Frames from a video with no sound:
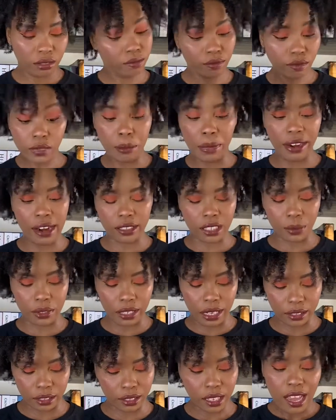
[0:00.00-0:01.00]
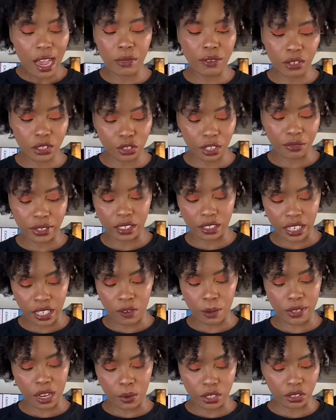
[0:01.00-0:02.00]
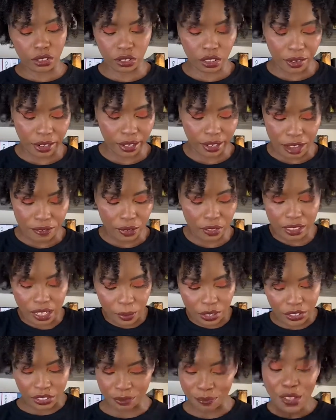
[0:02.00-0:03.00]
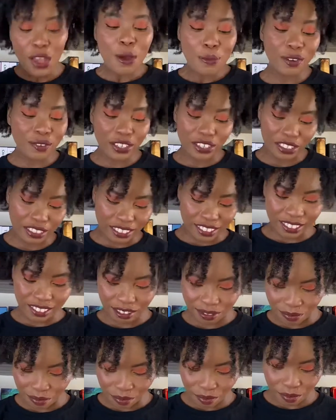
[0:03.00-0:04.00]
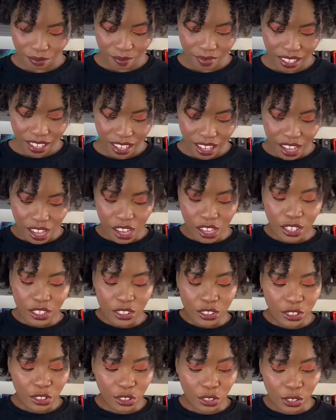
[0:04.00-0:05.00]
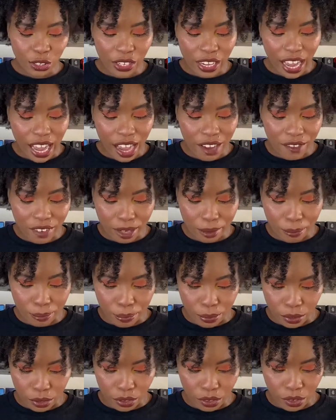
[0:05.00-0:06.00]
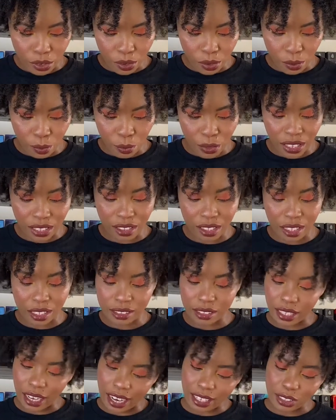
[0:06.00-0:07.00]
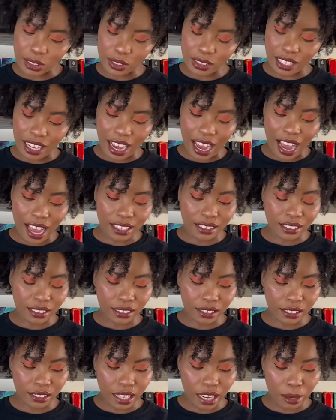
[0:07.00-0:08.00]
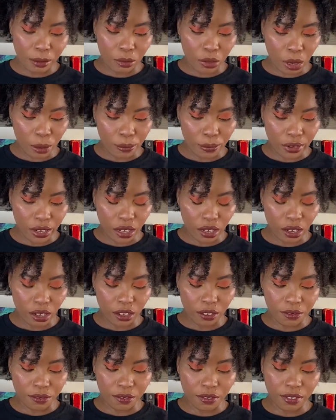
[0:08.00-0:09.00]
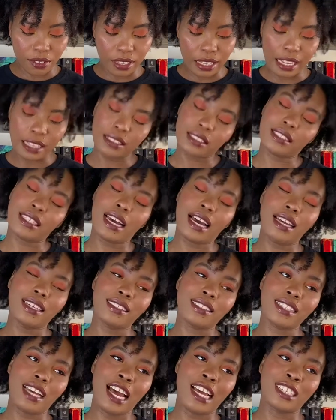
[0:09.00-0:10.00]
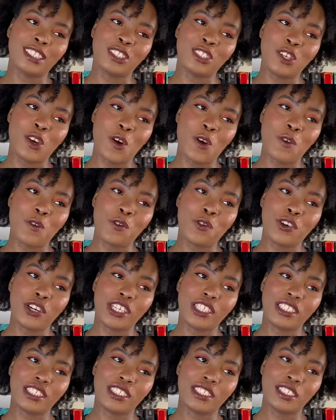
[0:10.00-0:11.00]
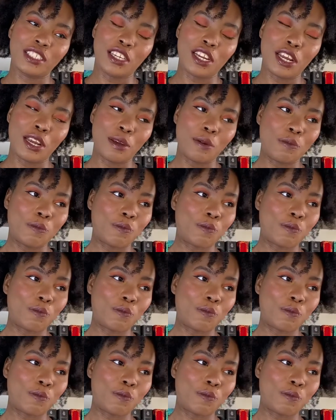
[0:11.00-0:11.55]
a main character with glasses. I'm not even going to try and find this. I gave up that question. Sorry, I failed that question. Moving on. Do you have a book with a title that has the same number of letters as your first name?